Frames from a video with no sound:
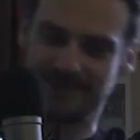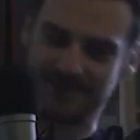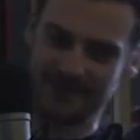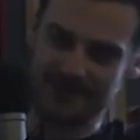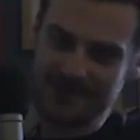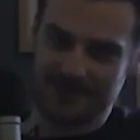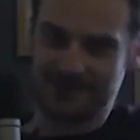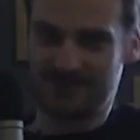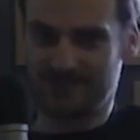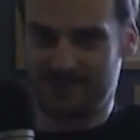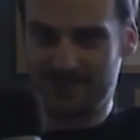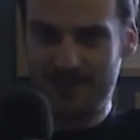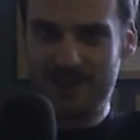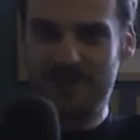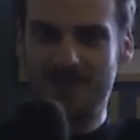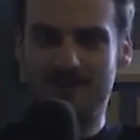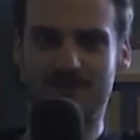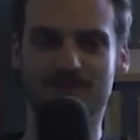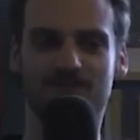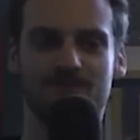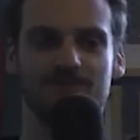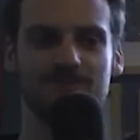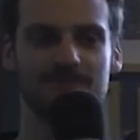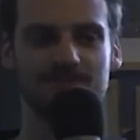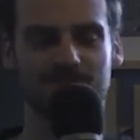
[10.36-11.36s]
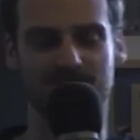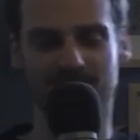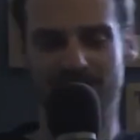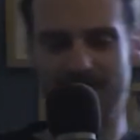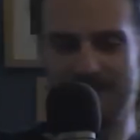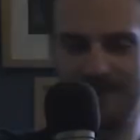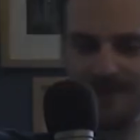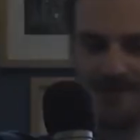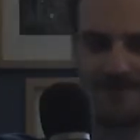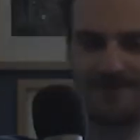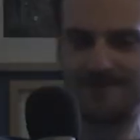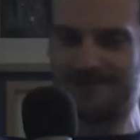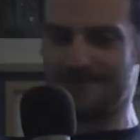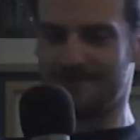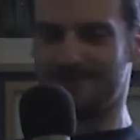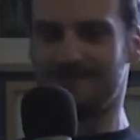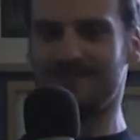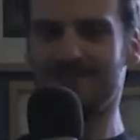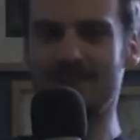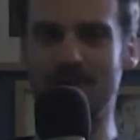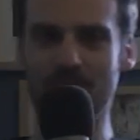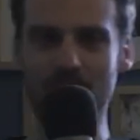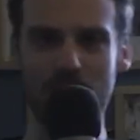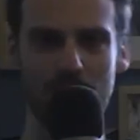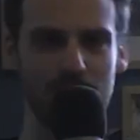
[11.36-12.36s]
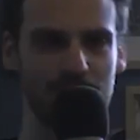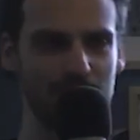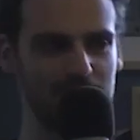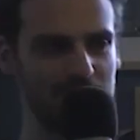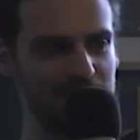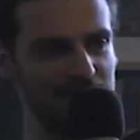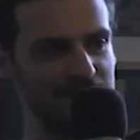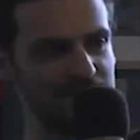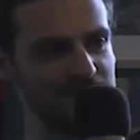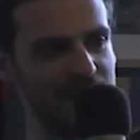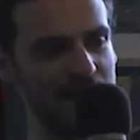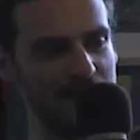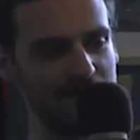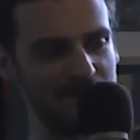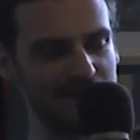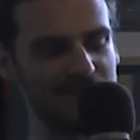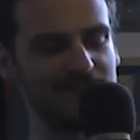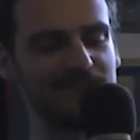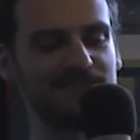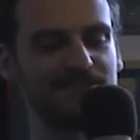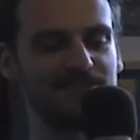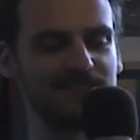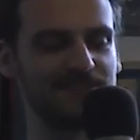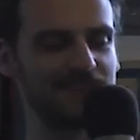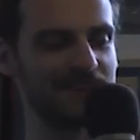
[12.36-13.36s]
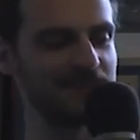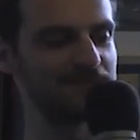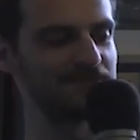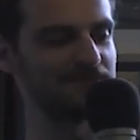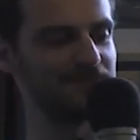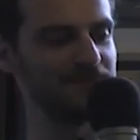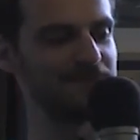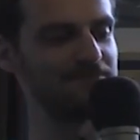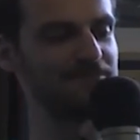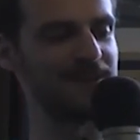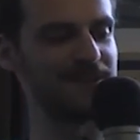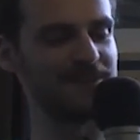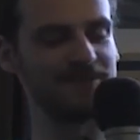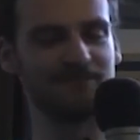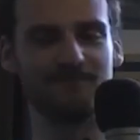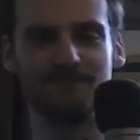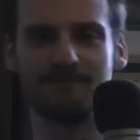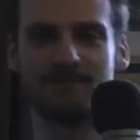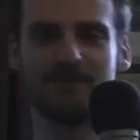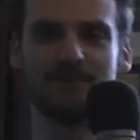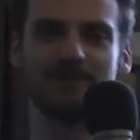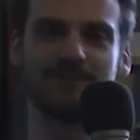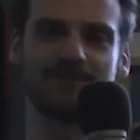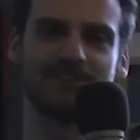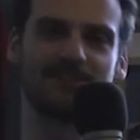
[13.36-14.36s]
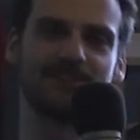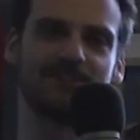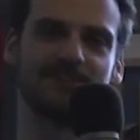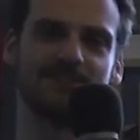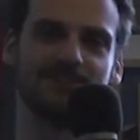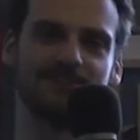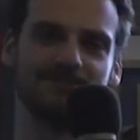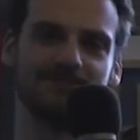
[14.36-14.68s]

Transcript: Yeah. So, you know, what me and Jamie did today is we went and bought a car.